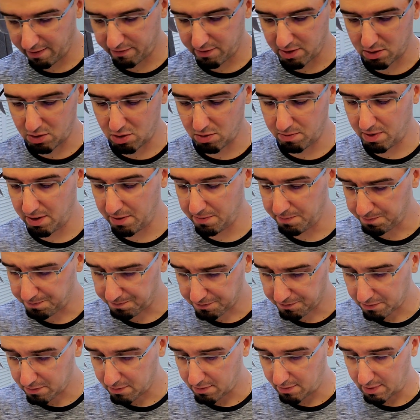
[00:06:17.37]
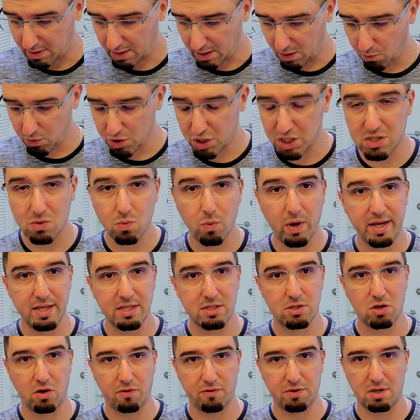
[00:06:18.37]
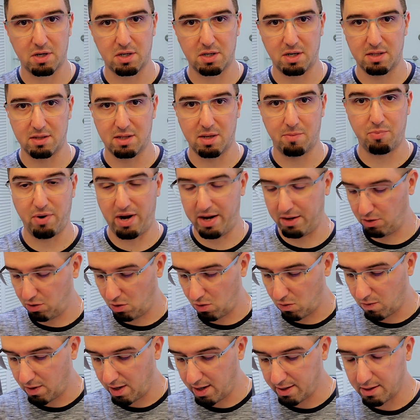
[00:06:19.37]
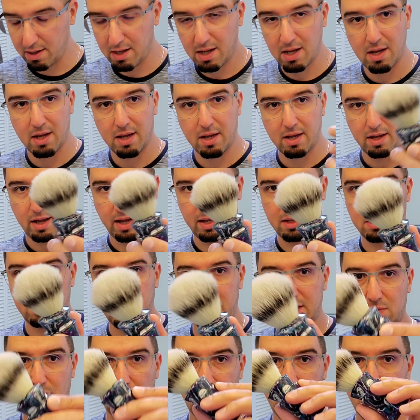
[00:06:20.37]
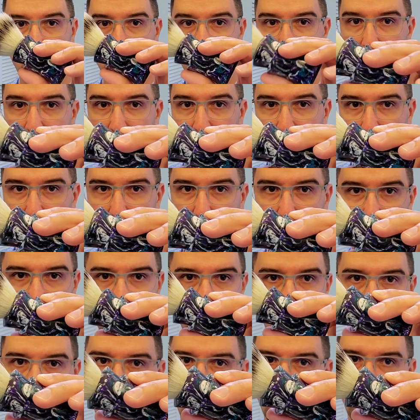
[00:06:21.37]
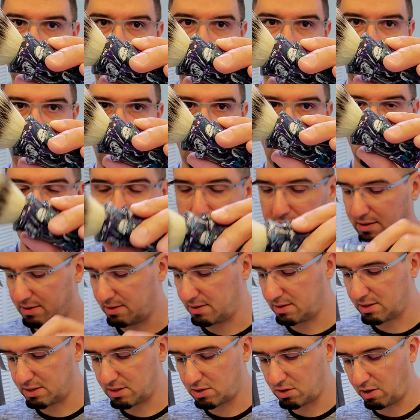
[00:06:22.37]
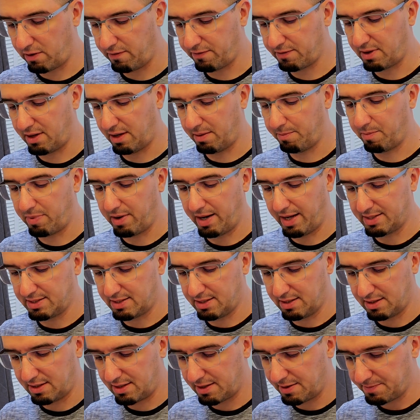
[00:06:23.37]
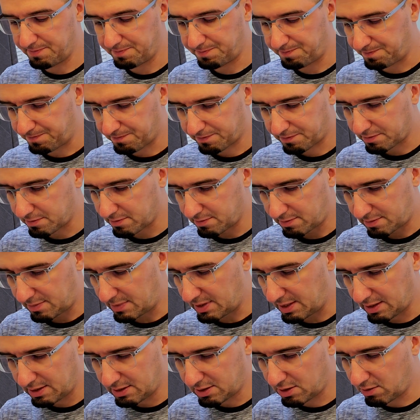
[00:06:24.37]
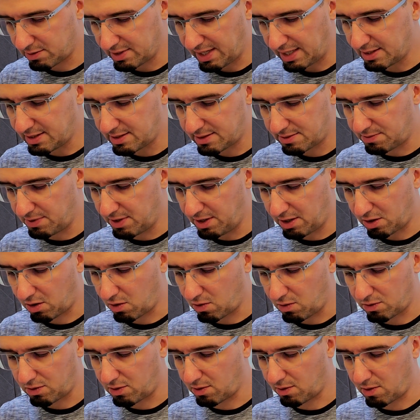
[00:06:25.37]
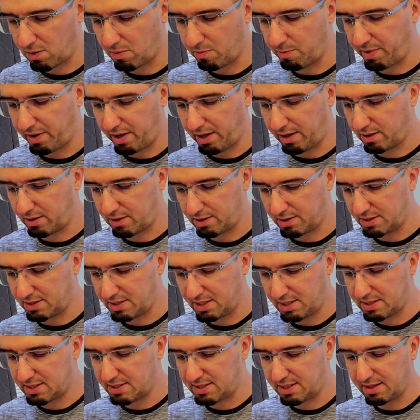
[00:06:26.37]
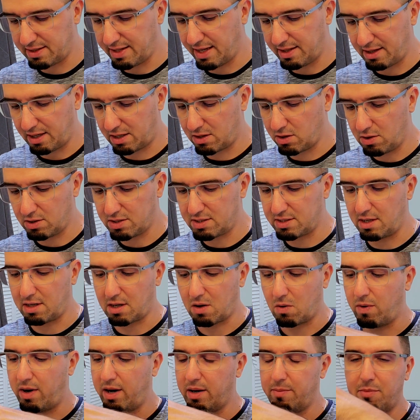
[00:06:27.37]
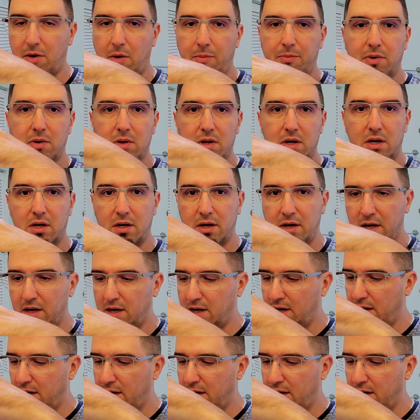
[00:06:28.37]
gifted to me, which is way softer than the brand new one, and this one is already soft and pleasant. So that's really cool to compare, because these synthetic knots are quite popular.